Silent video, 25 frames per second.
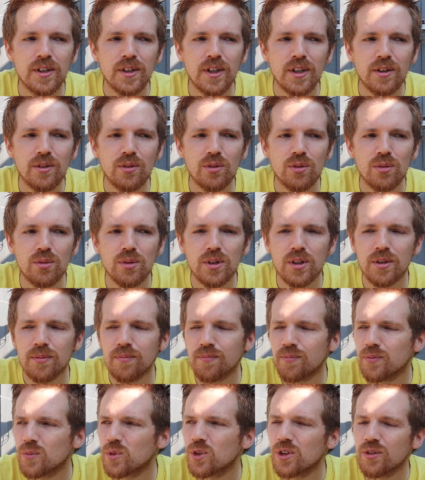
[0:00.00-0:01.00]
And they thought, well,
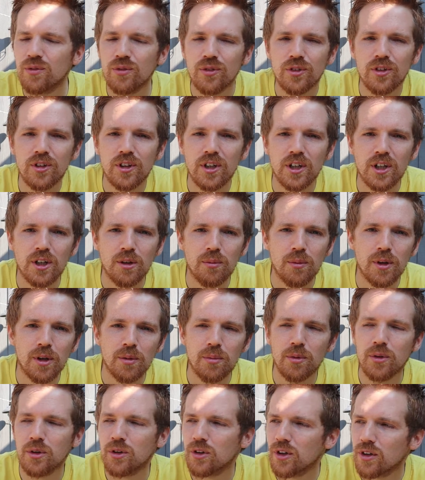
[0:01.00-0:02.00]
what difference is that going to
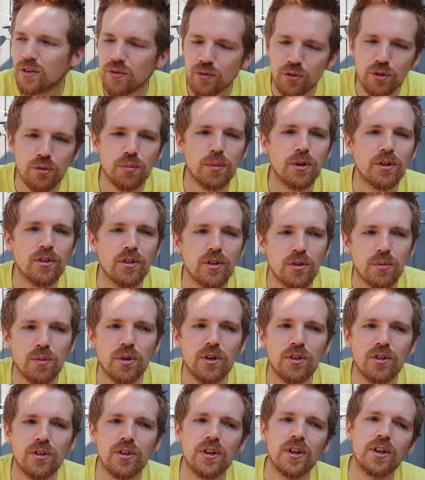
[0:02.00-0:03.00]
make? But out of respect to this
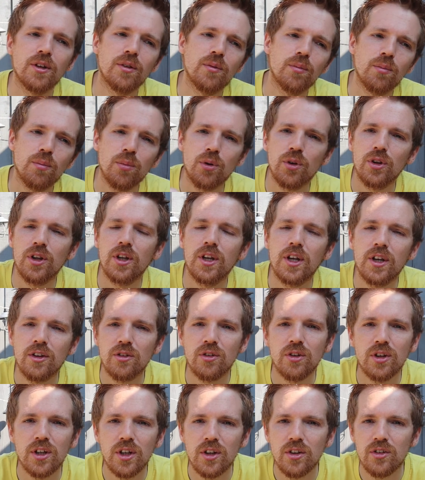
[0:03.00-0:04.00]
person, they put their
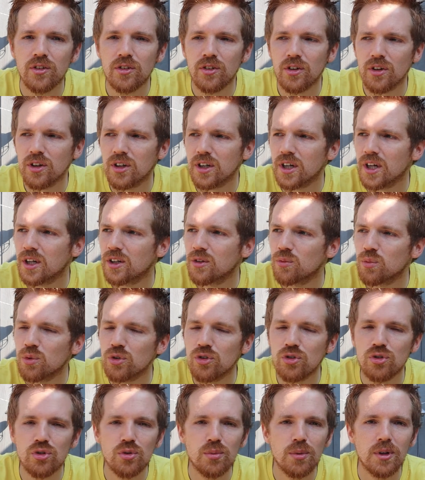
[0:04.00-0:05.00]
nets on the other side. And
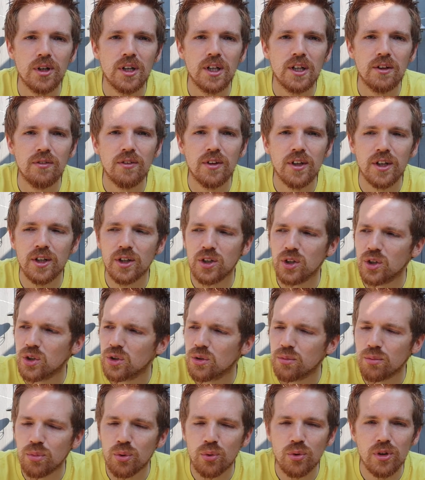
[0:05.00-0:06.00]
would you believe it? They
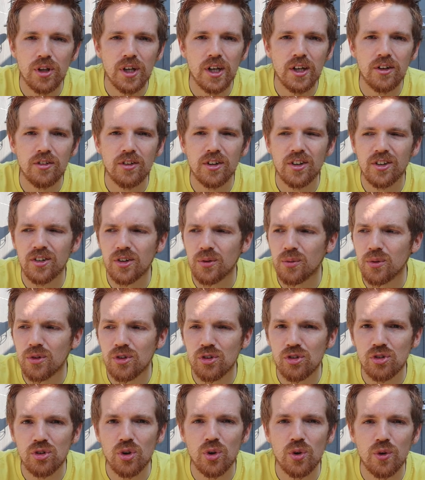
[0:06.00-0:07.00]
couldn't pull their nets in because they
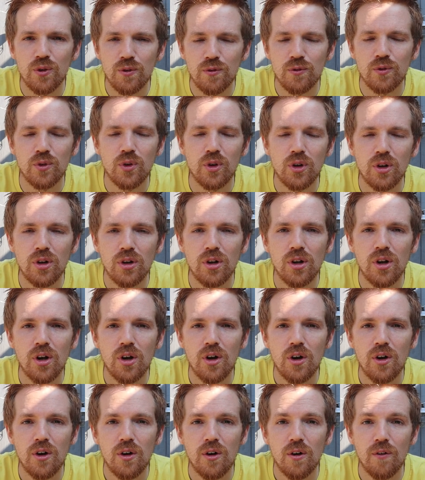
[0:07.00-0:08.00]
were so full
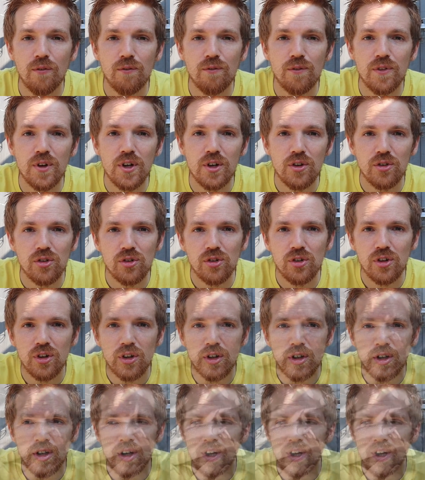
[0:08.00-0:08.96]
of fish.